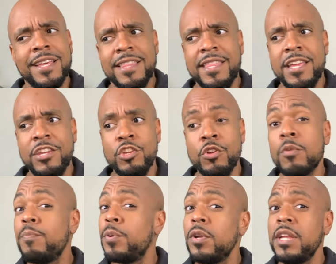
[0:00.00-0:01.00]
then you're
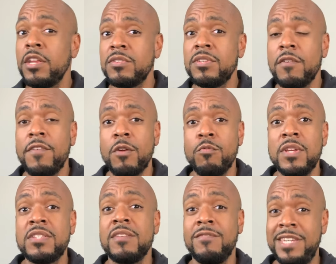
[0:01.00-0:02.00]
putting yourself at
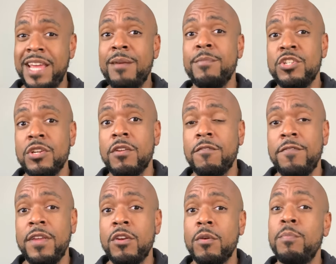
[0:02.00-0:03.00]
risk of damaging your
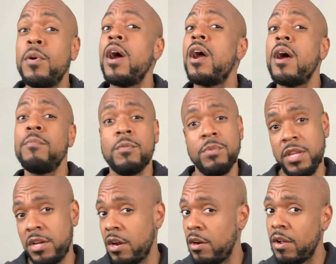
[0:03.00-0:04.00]
feet or probably
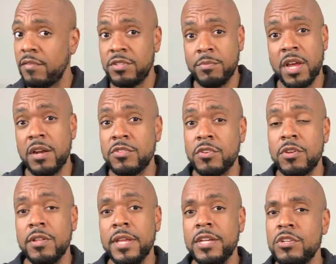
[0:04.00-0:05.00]
cutting off some kind of
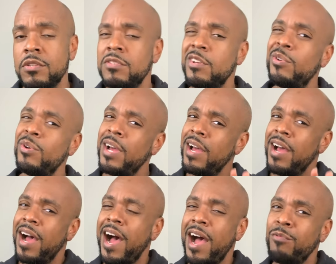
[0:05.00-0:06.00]
circulation. So
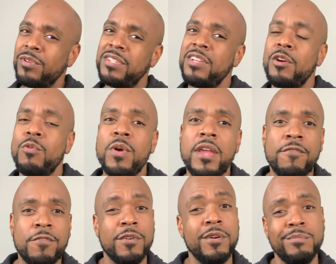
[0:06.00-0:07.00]
I would steer away
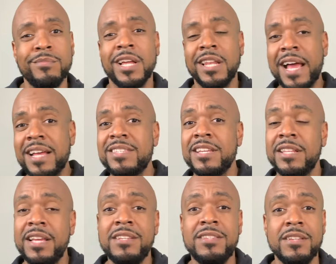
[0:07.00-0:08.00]
from elastic
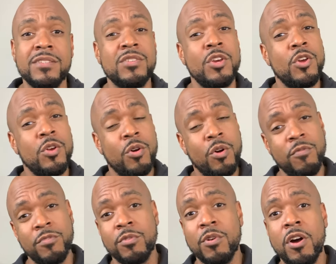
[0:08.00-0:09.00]
laces
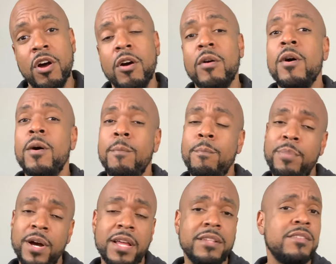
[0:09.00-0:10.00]
overall,
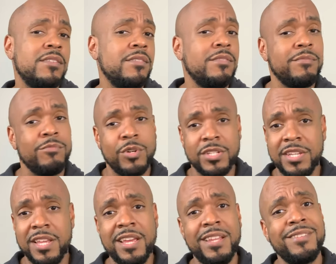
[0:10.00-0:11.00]
but once
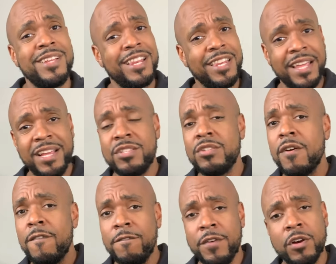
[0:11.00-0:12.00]
again, lace,
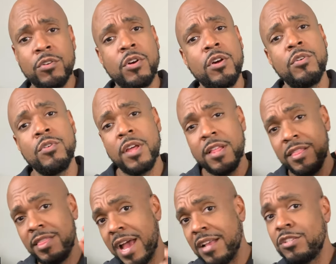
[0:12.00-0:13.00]
Velcro,
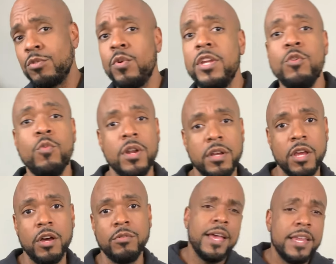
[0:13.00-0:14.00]
that's the way you wanna
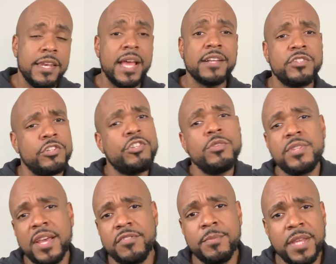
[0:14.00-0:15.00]
go. Next, the shoes
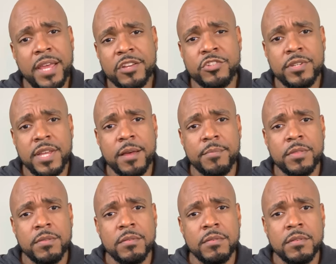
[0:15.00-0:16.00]
have to be extra
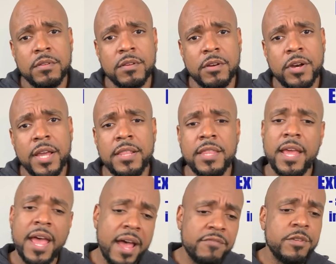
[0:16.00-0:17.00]
depth, all right? They
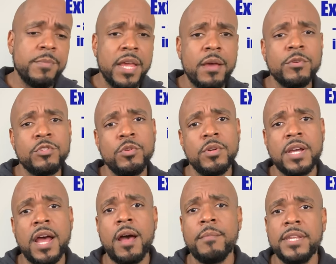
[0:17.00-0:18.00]
have to be able to
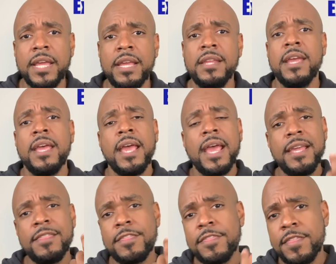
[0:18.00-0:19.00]
accommodate
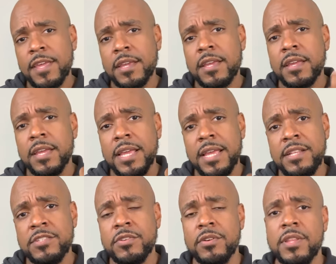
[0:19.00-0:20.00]
a thick
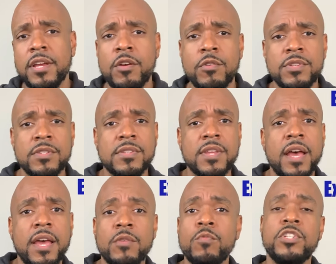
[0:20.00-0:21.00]
insert that goes
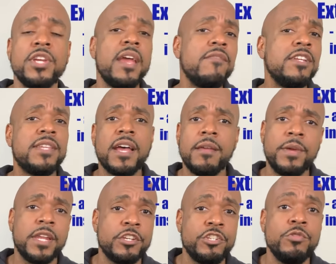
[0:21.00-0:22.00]
inside, which every
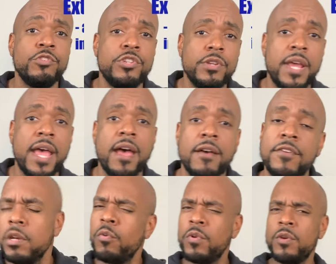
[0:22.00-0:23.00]
diabetic shoe should
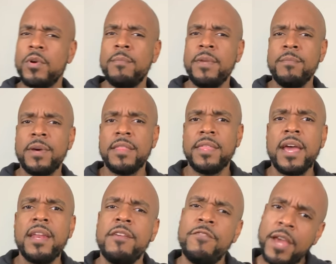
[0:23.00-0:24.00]
have. Now, what do I mean by
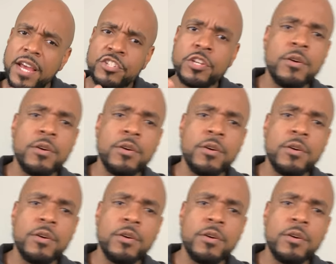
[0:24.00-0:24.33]
that? If you actually